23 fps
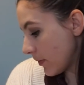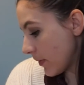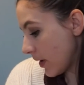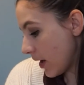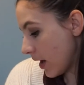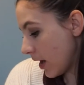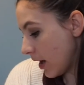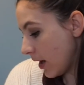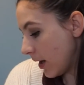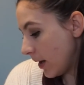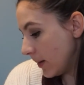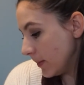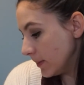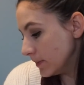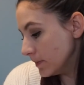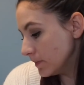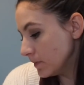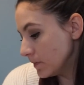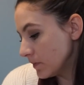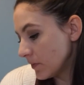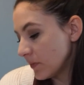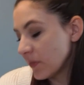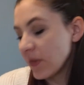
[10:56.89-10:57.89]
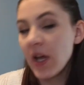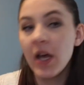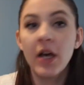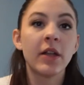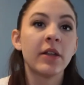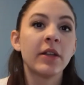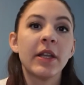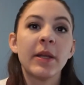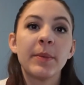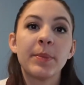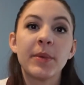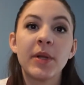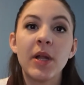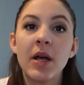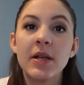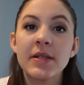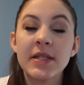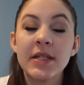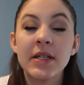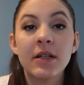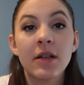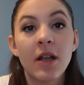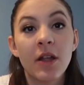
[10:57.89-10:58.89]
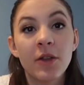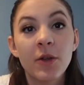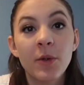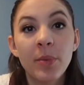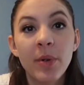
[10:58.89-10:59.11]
a lip gloss in another